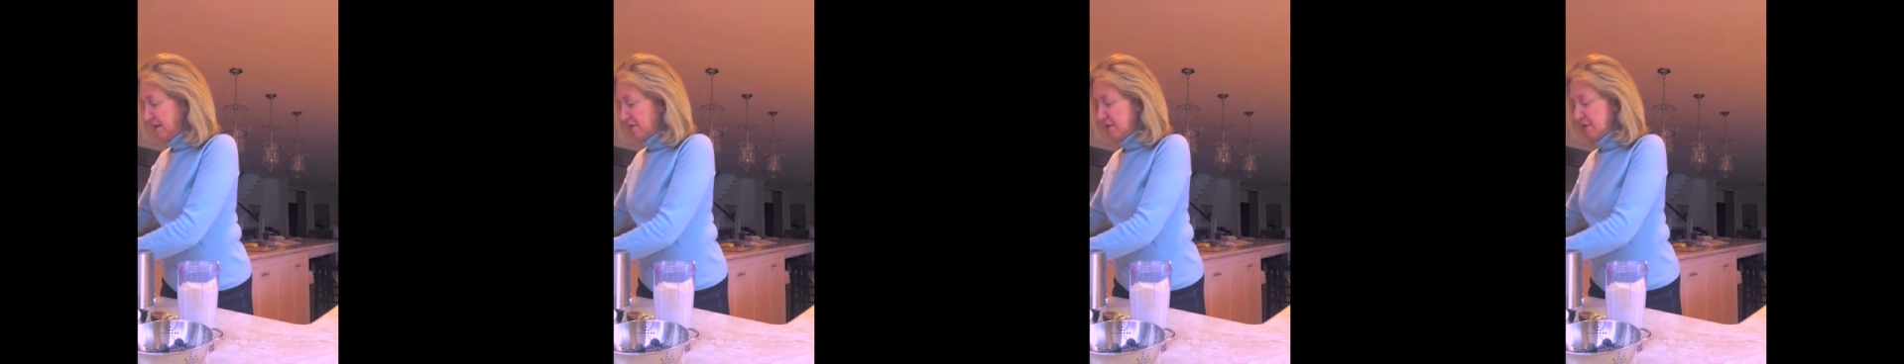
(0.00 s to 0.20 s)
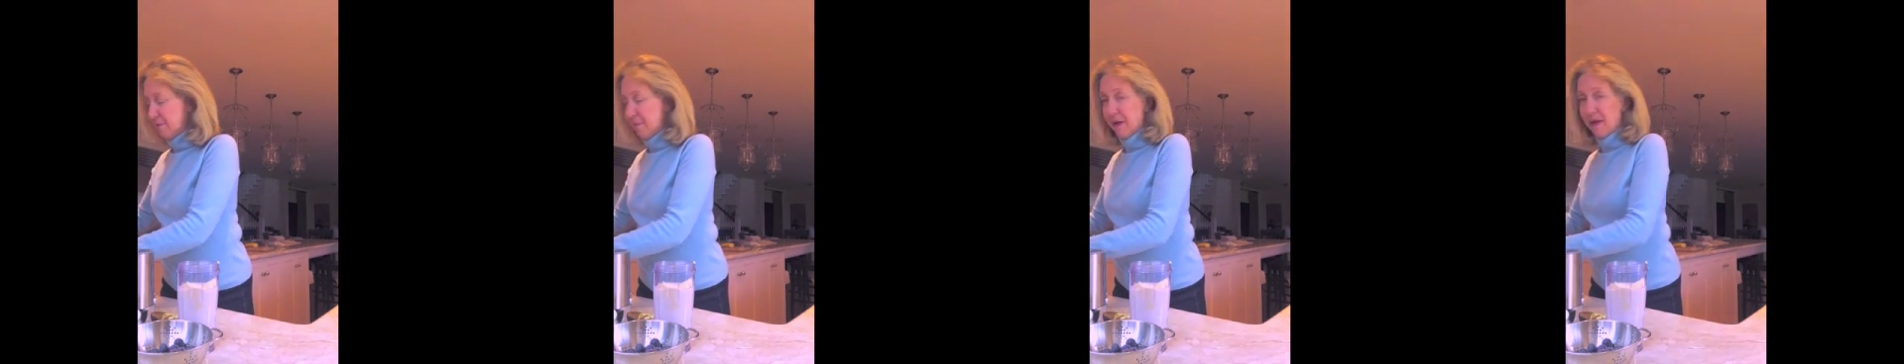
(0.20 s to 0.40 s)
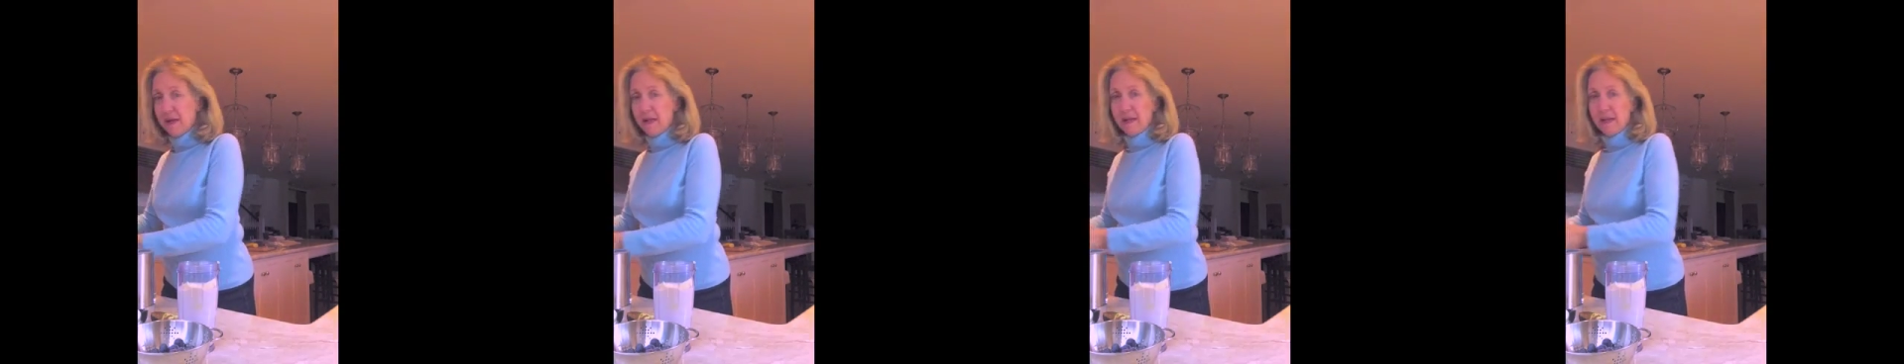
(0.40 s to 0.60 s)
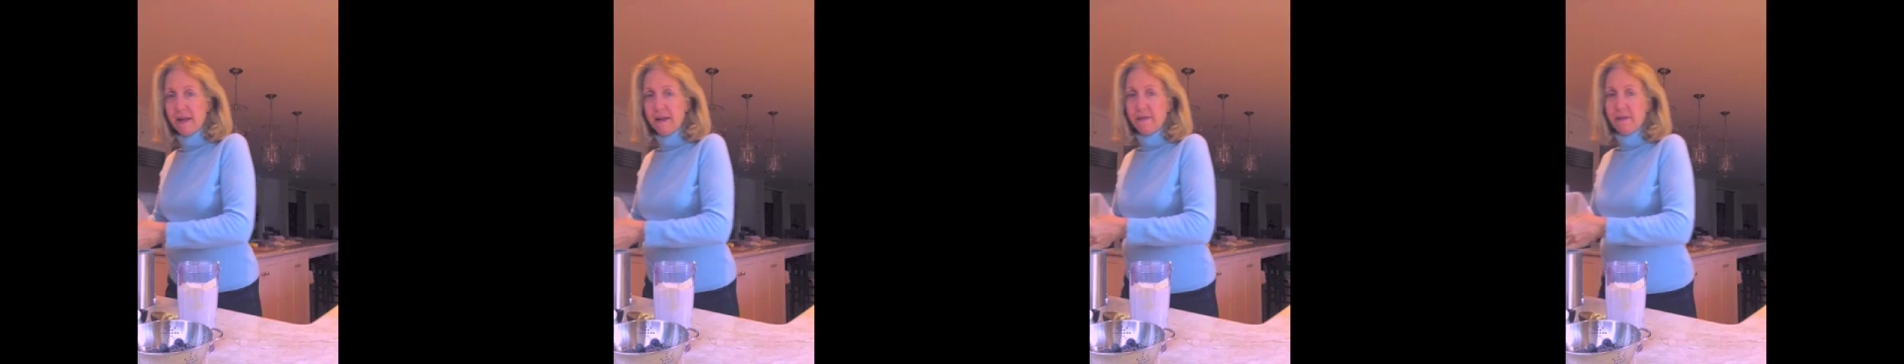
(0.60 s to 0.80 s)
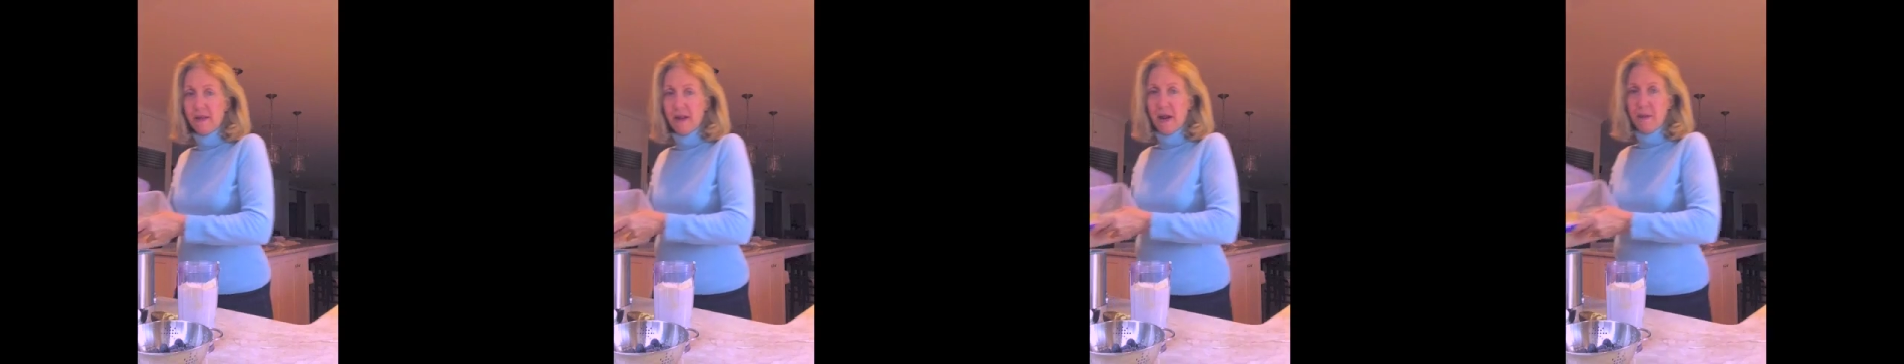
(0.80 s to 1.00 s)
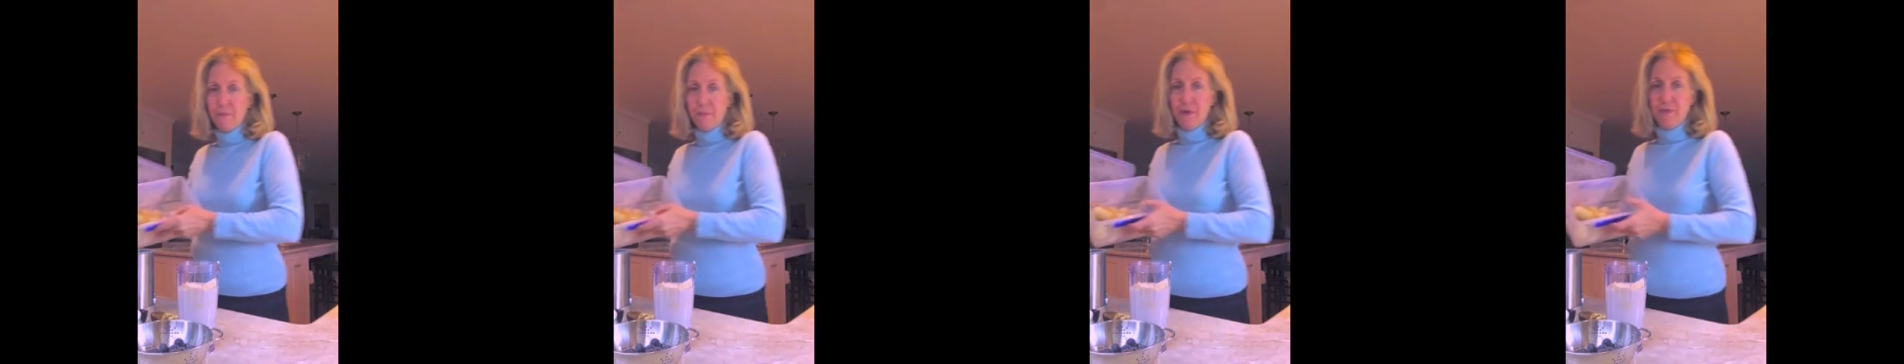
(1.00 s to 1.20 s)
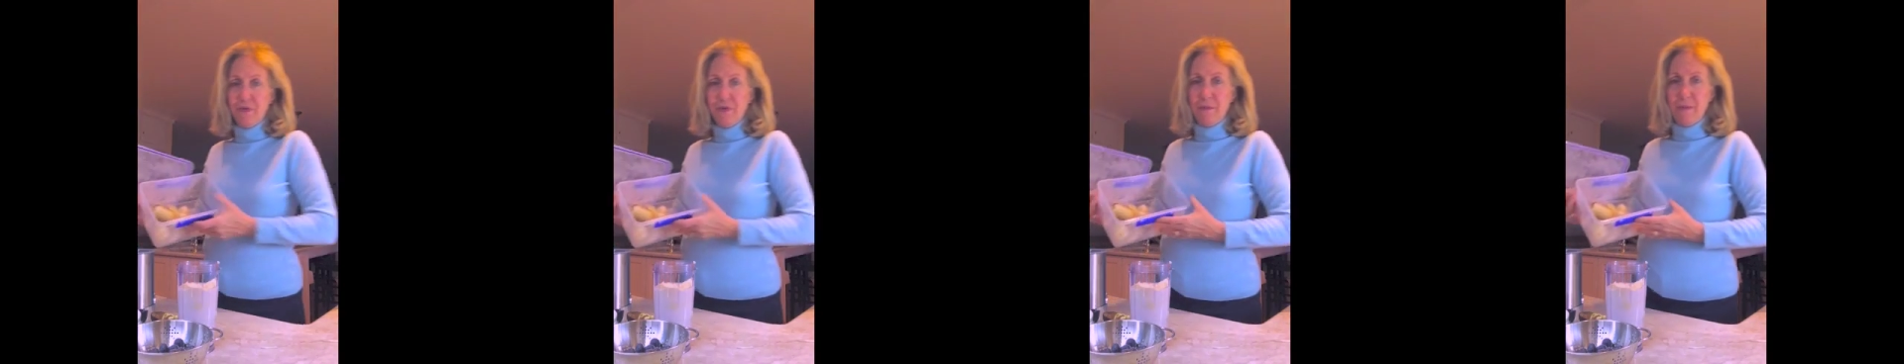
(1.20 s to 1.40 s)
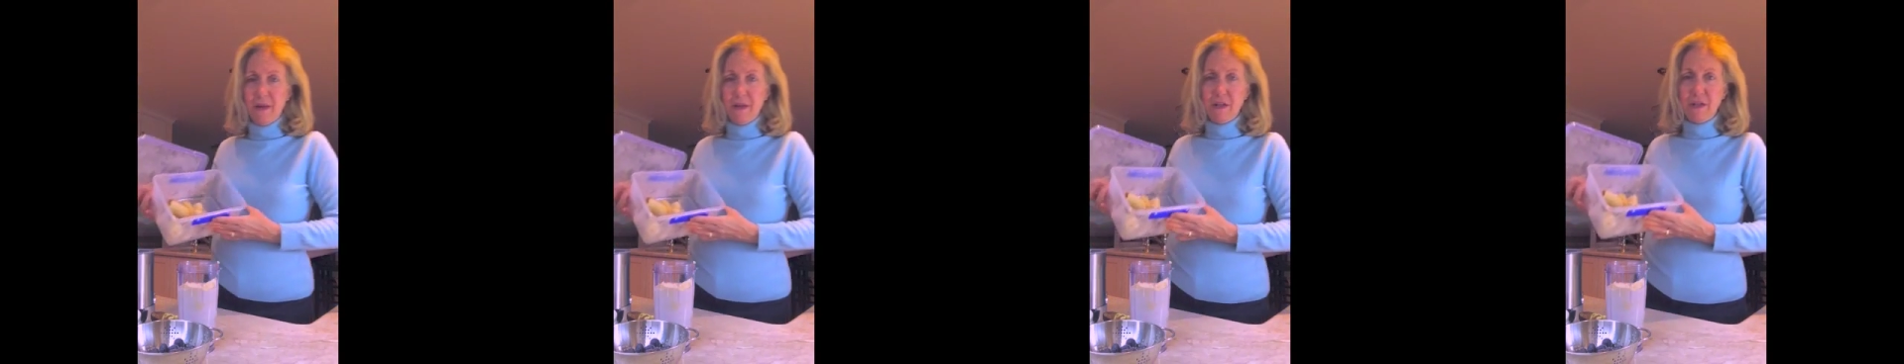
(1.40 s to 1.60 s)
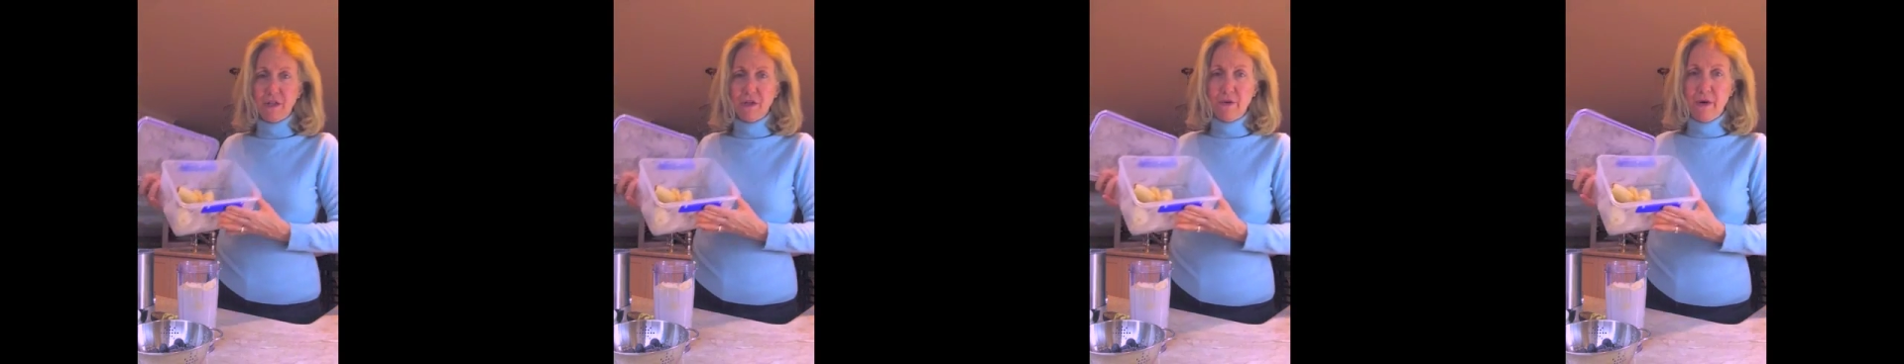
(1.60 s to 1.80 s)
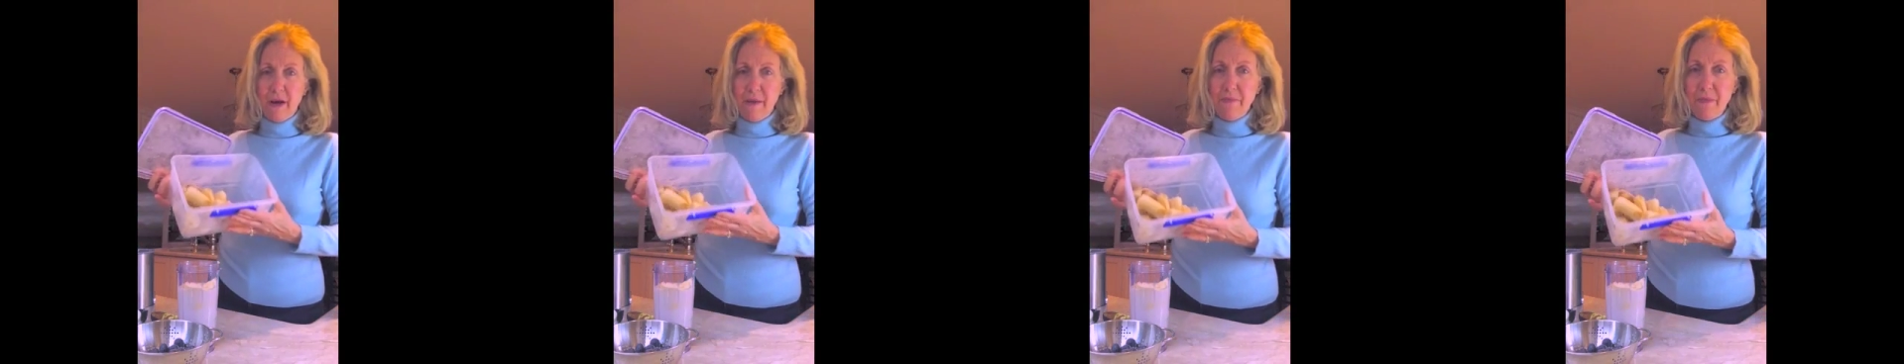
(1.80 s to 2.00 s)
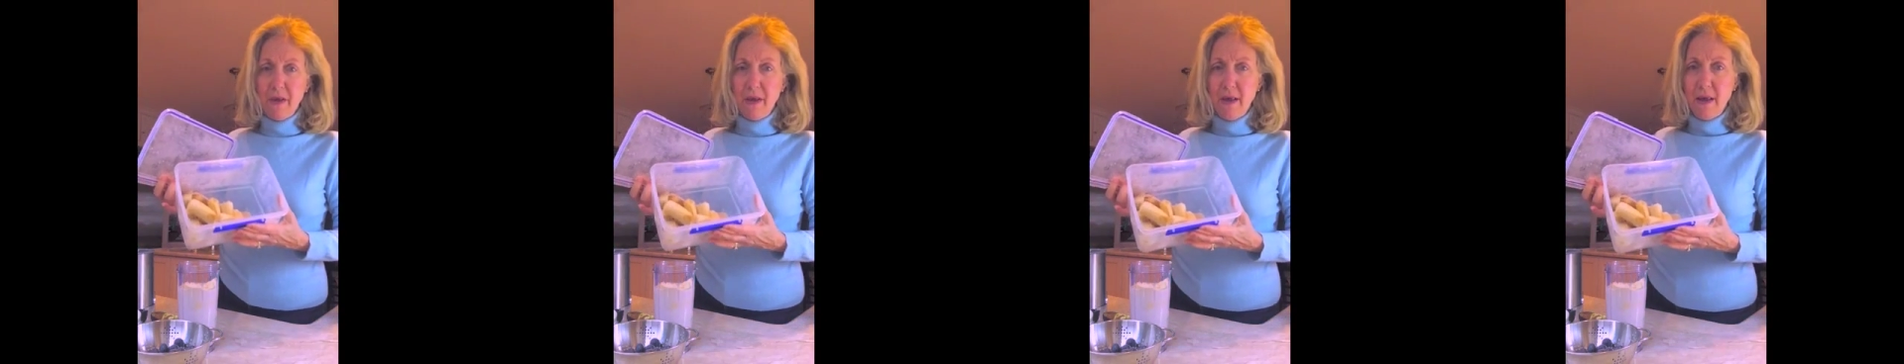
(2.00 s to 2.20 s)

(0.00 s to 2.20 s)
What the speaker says: of their peelings and I put them into a